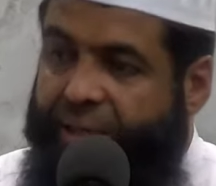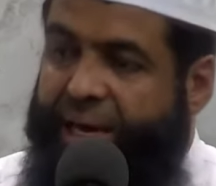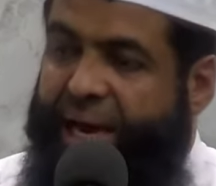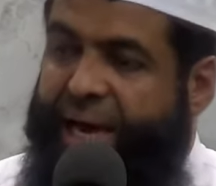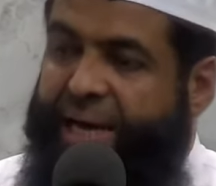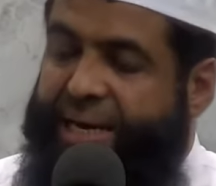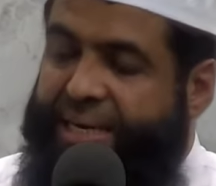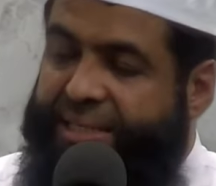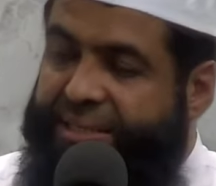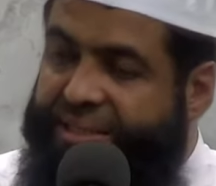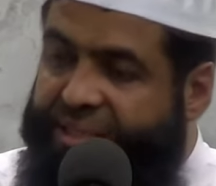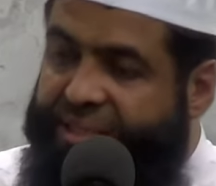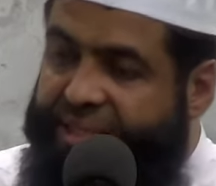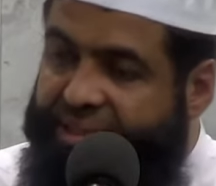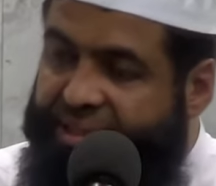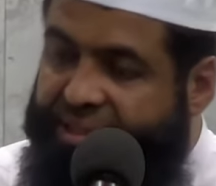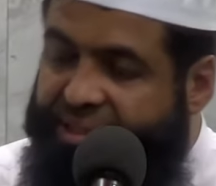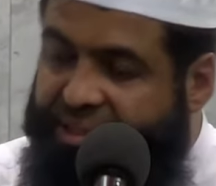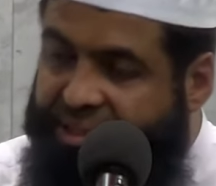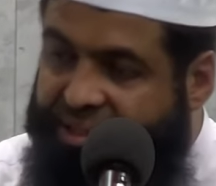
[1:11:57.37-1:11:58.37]
and as
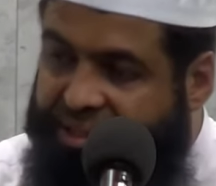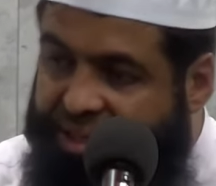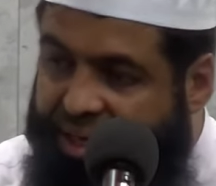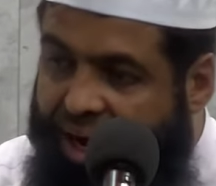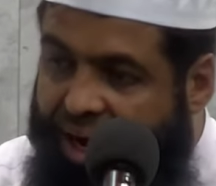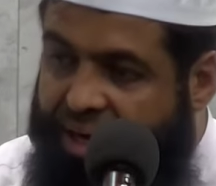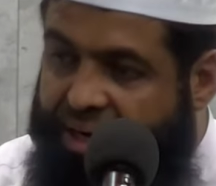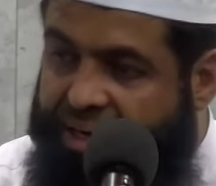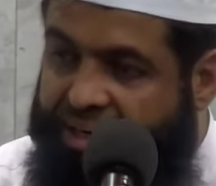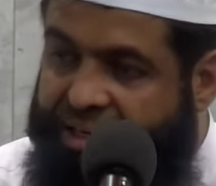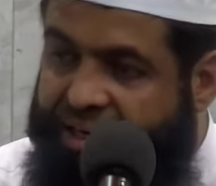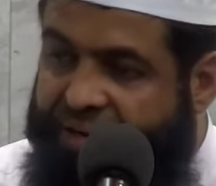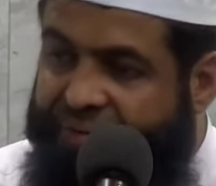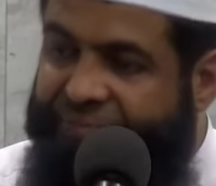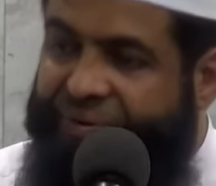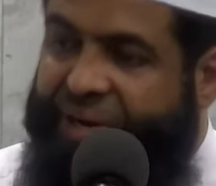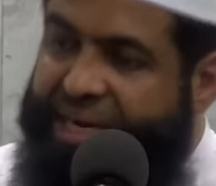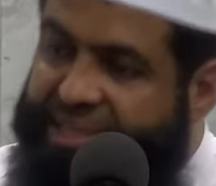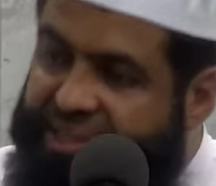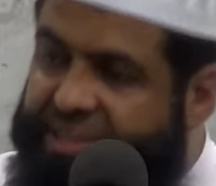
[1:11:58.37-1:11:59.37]
destructive
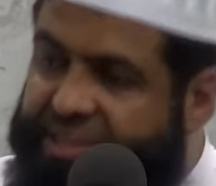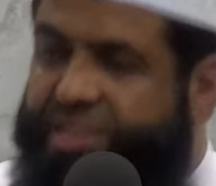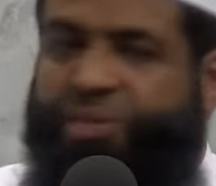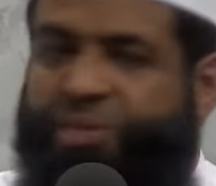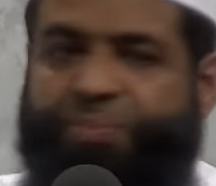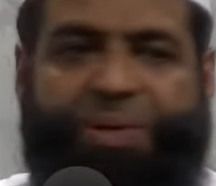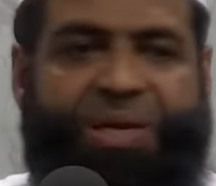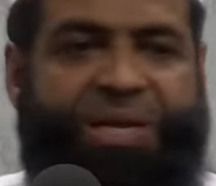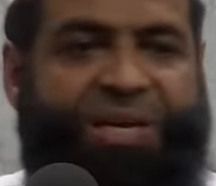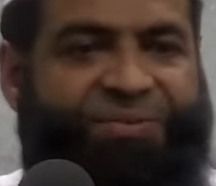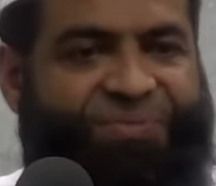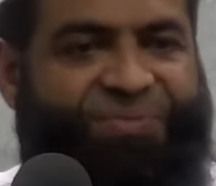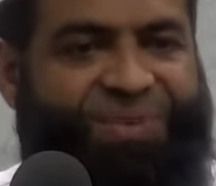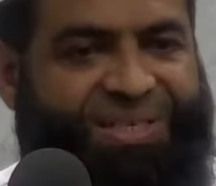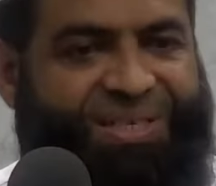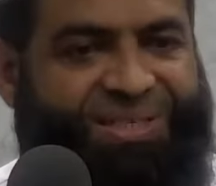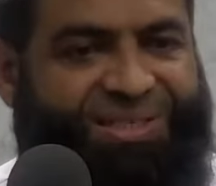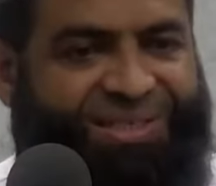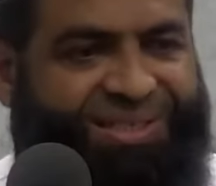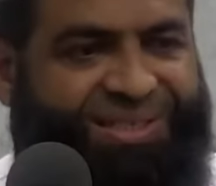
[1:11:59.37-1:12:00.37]
as disbelief
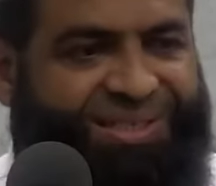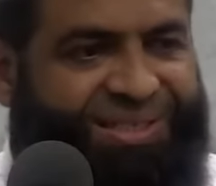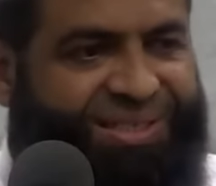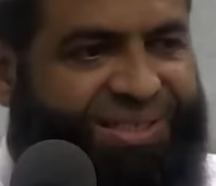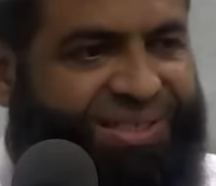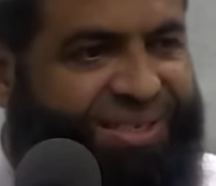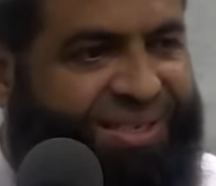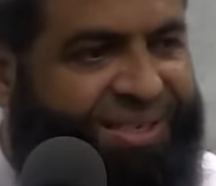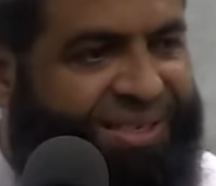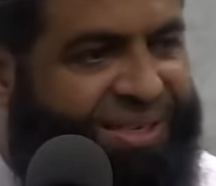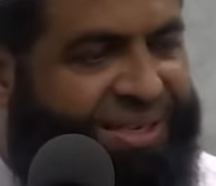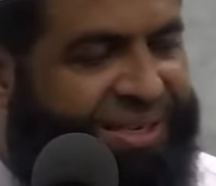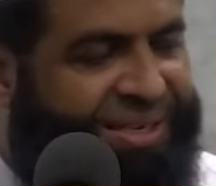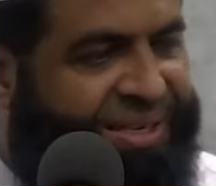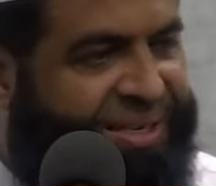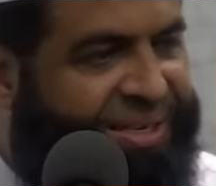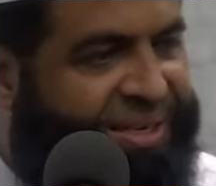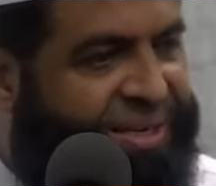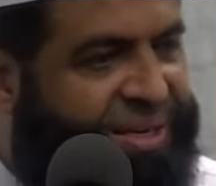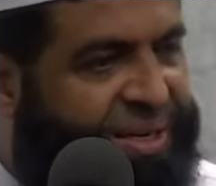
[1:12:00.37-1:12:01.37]
is.
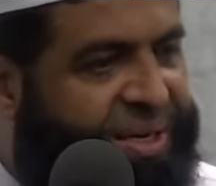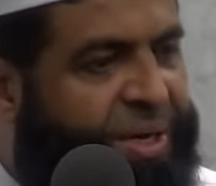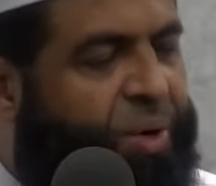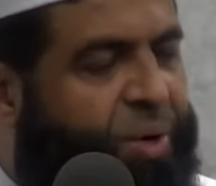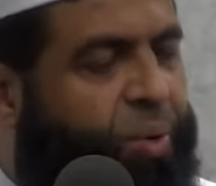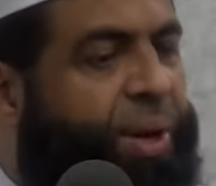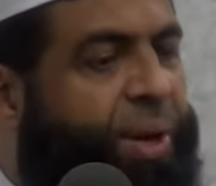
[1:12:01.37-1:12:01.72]
We